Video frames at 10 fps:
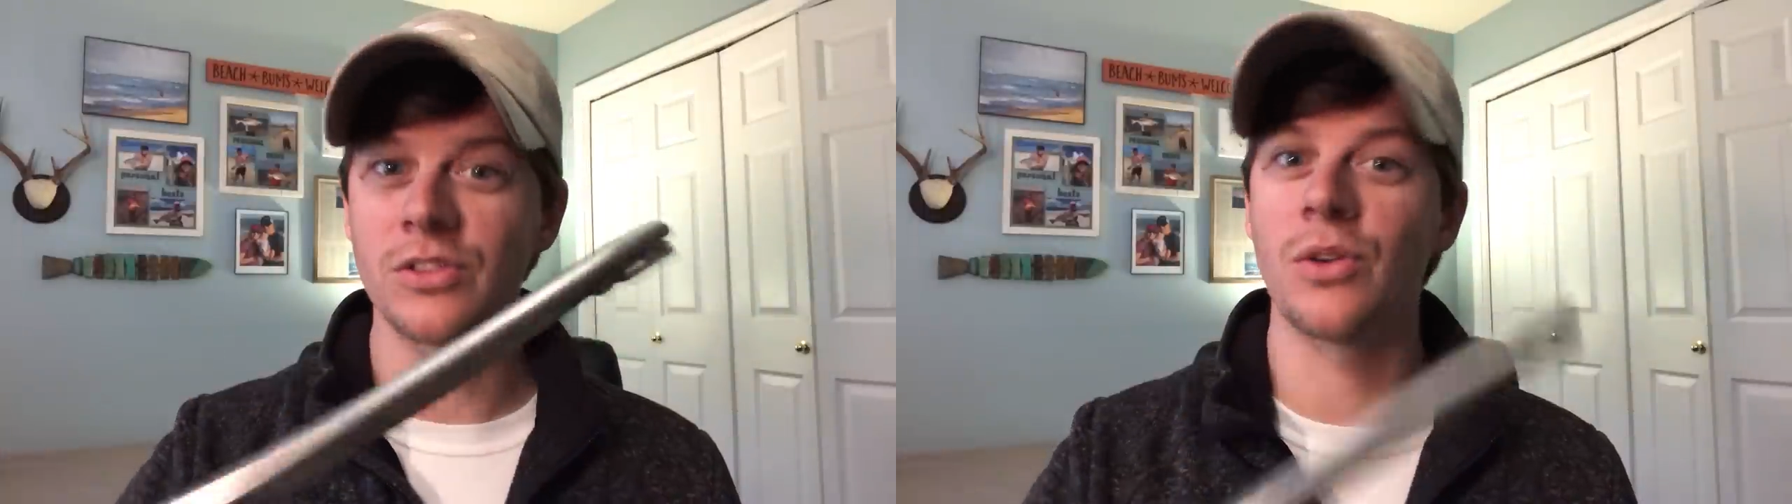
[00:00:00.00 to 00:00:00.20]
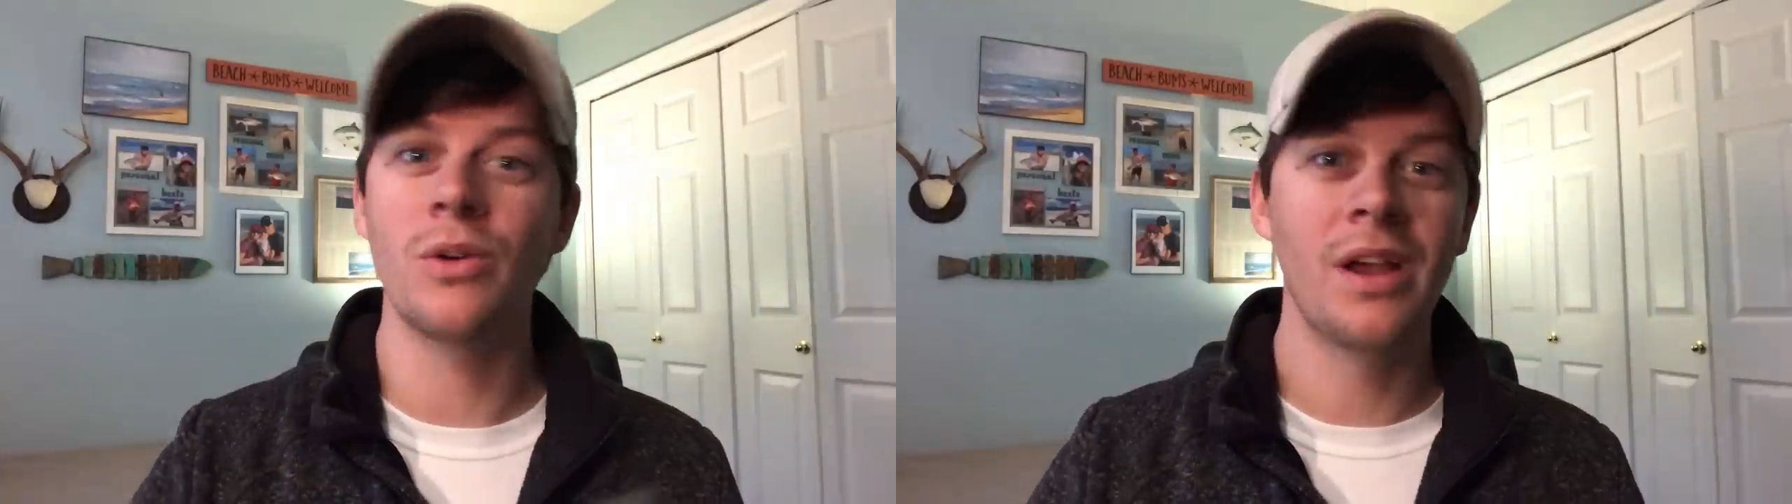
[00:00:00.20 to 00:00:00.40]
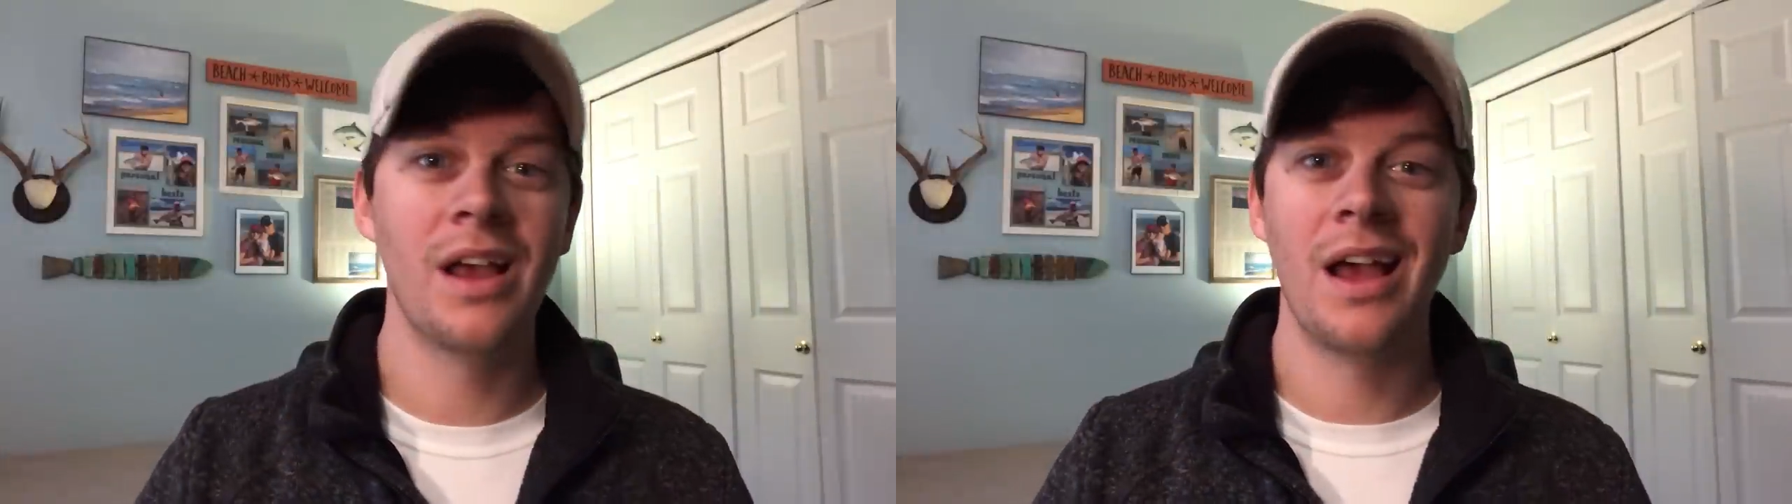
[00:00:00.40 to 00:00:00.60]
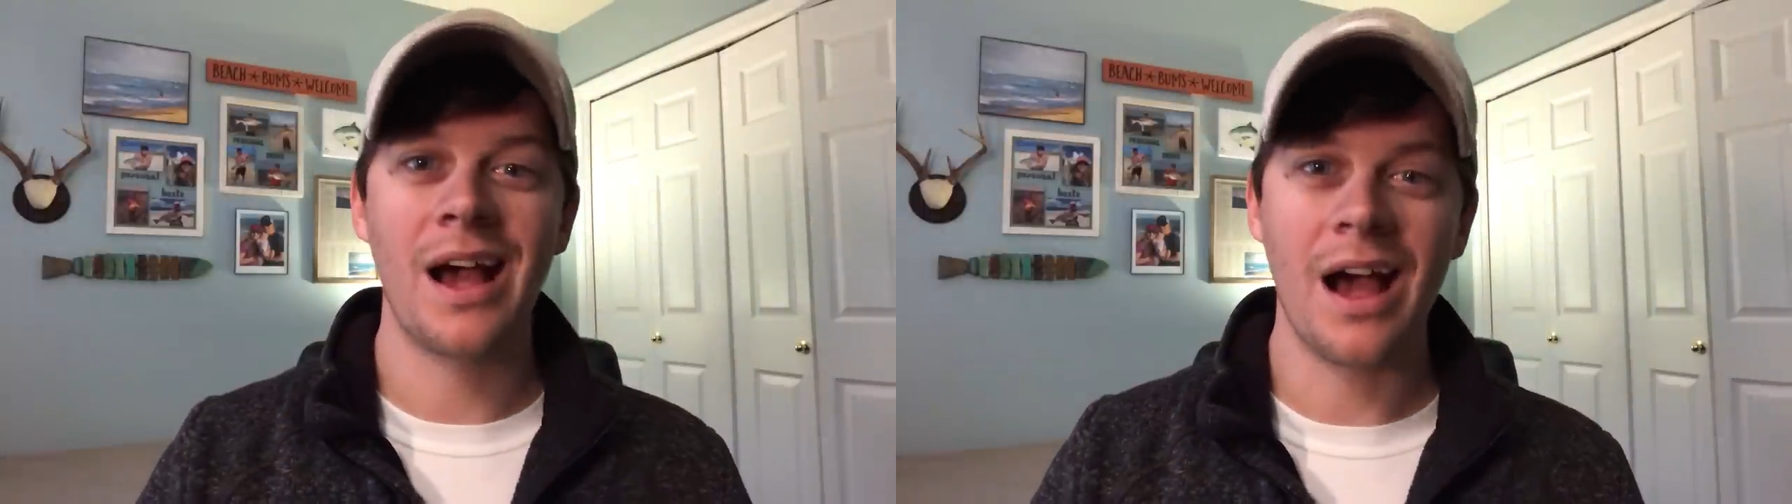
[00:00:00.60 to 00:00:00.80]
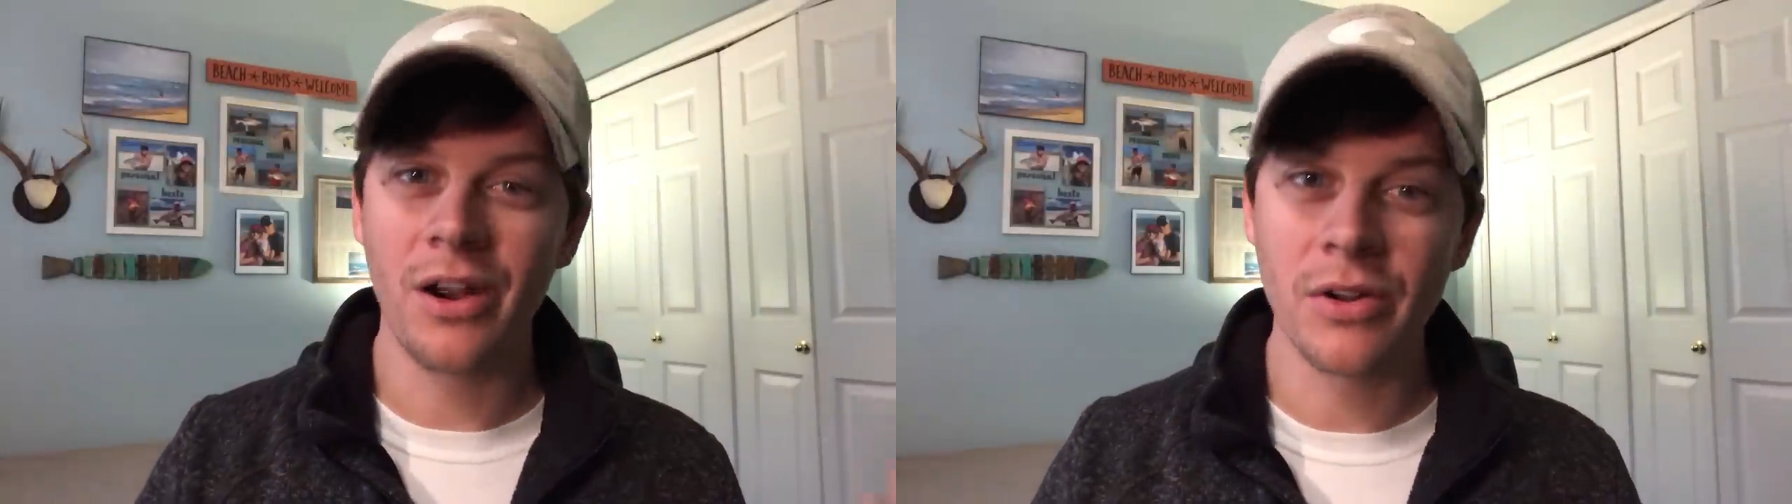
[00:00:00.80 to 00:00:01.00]
So
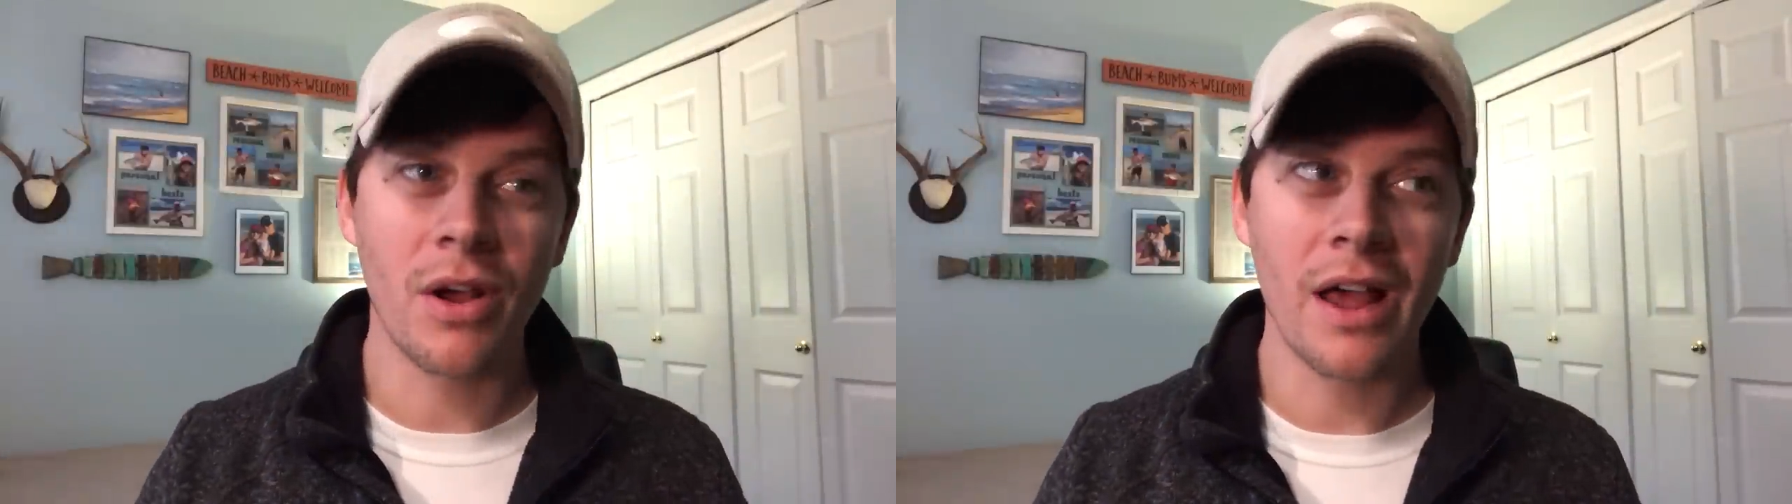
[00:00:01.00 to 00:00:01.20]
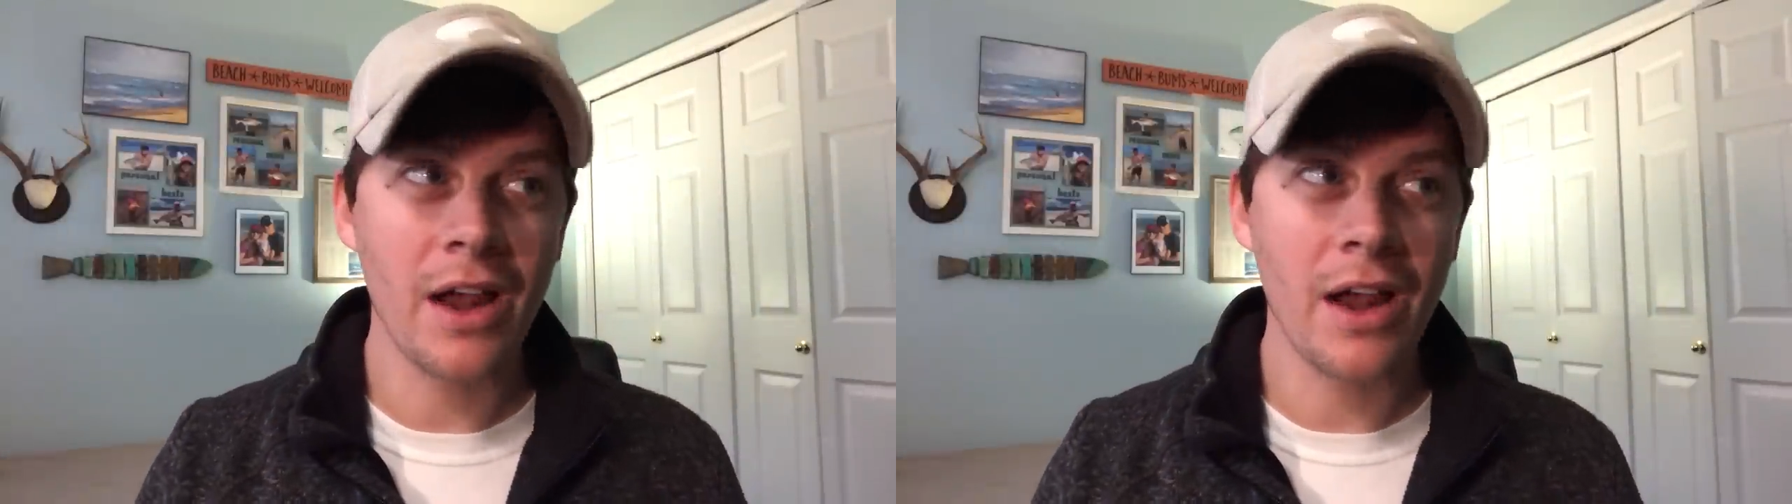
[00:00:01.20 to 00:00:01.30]
I don't